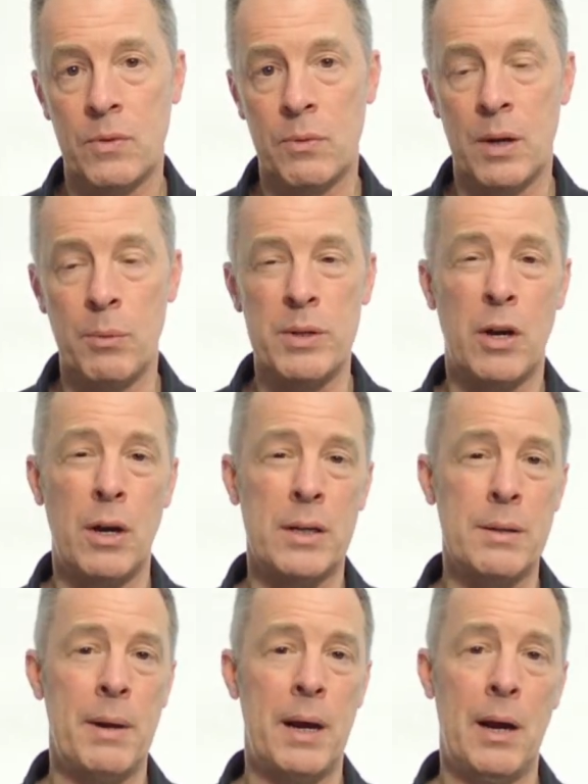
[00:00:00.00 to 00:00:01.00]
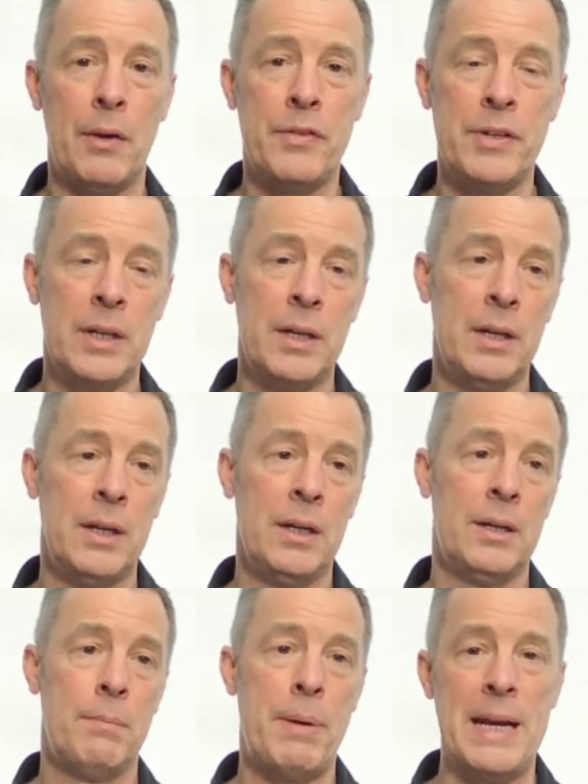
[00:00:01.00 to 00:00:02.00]
right? We talked about
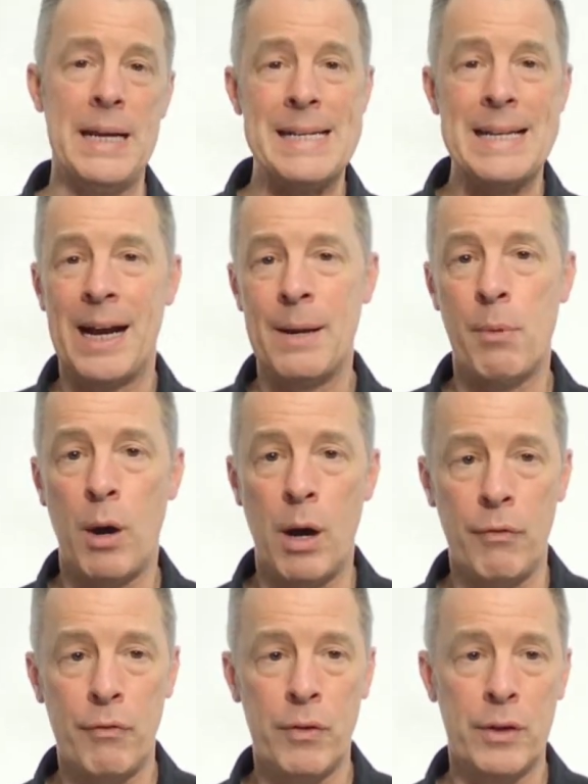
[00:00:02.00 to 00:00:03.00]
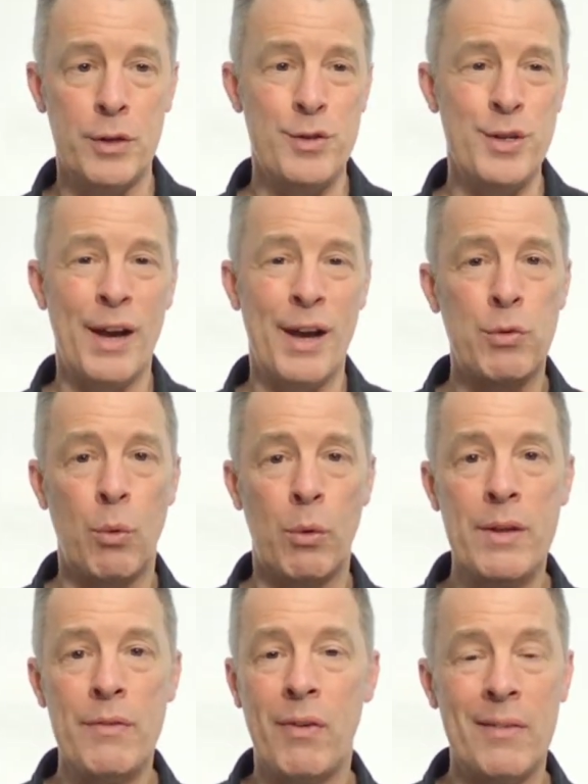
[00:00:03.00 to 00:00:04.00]
paid time off. Do you have
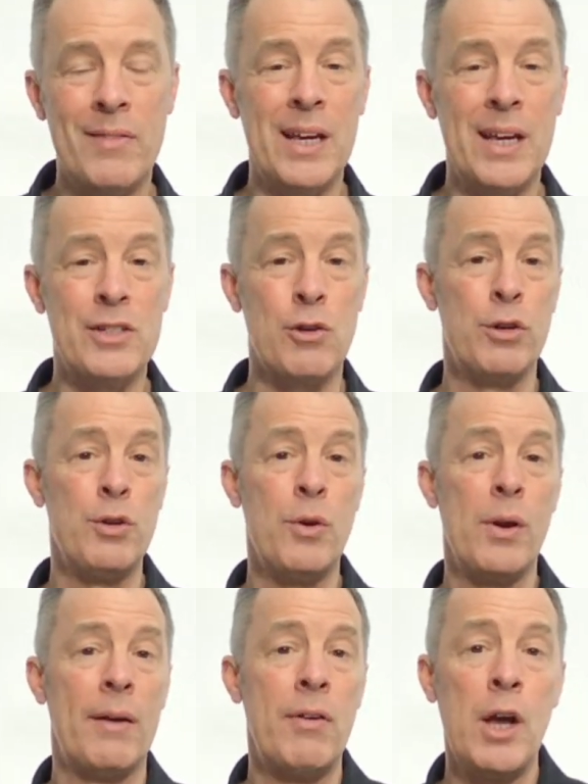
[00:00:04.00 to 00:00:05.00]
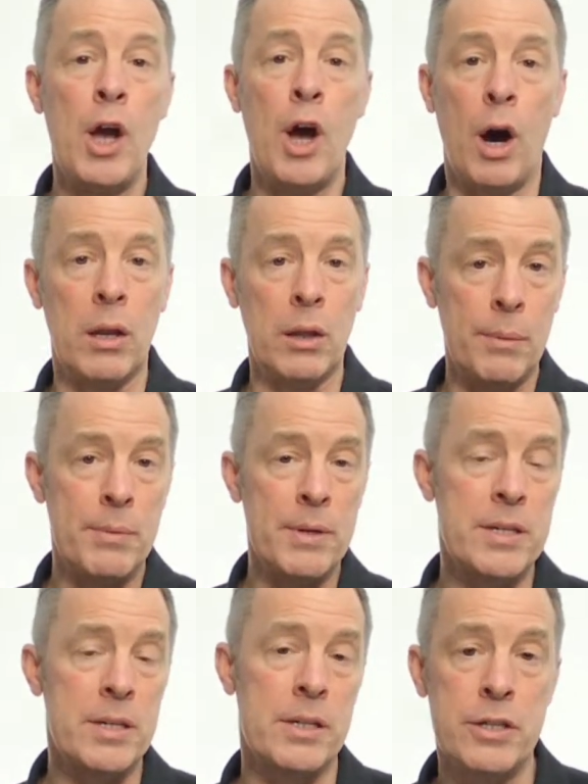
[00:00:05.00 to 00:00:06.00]
25 days or do you have
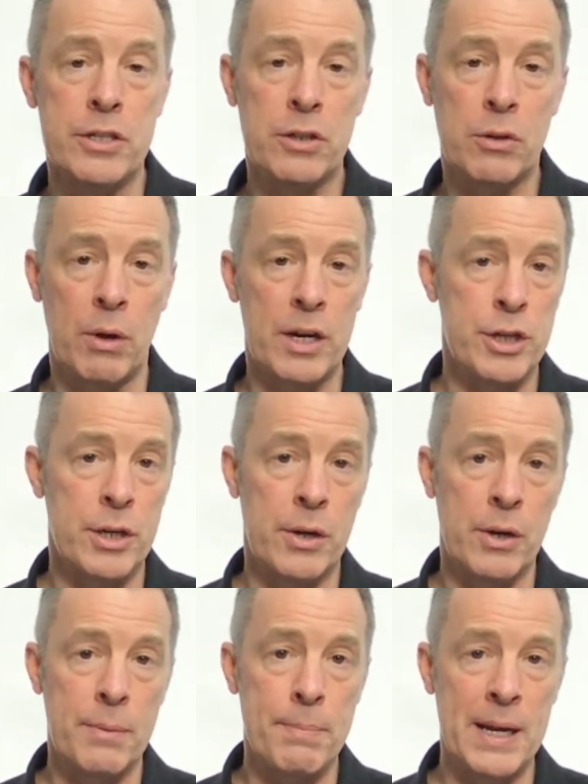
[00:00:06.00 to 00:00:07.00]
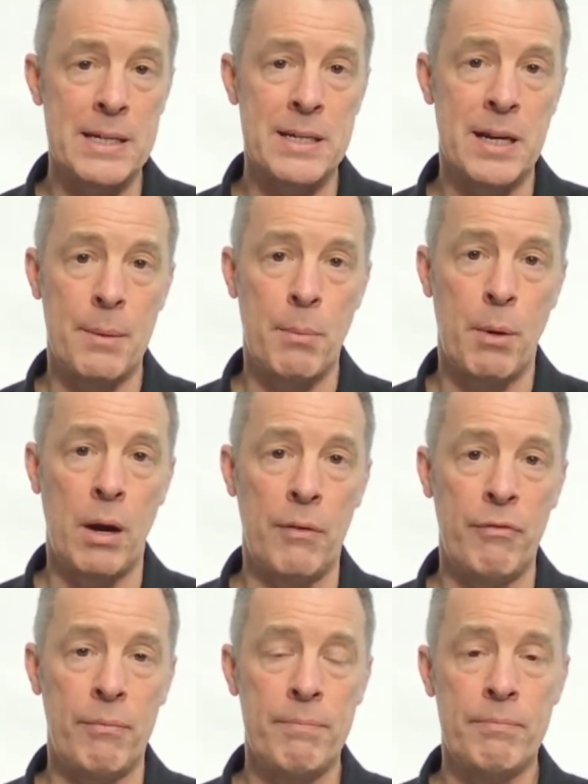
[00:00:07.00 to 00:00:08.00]
unlimited discretionary paid time
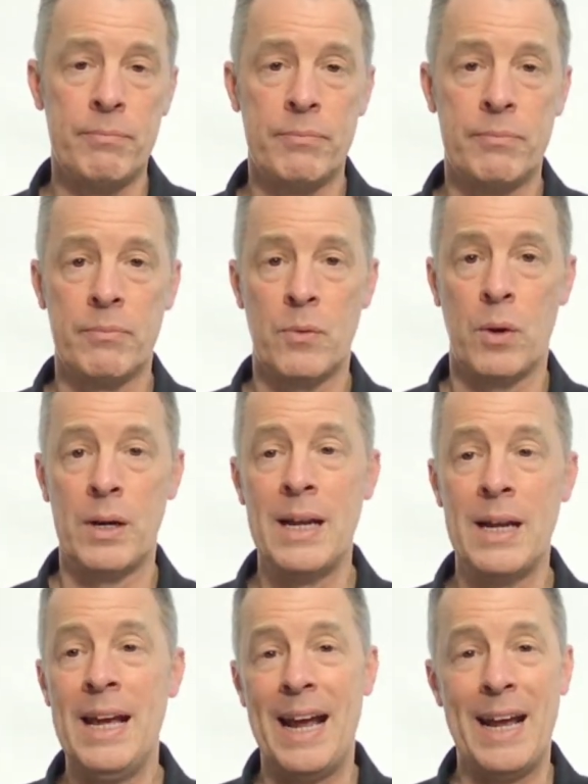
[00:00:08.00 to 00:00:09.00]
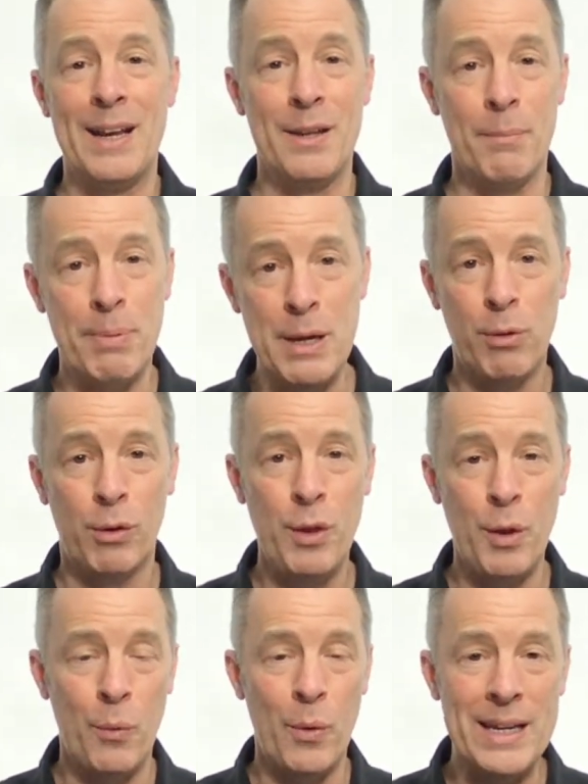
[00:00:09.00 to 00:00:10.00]
off, right? And the people
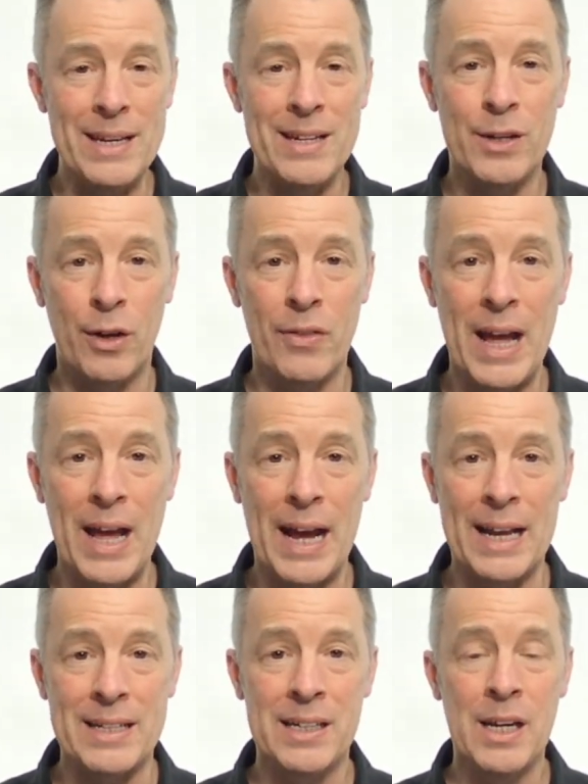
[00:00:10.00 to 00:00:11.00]
that weighed in on that,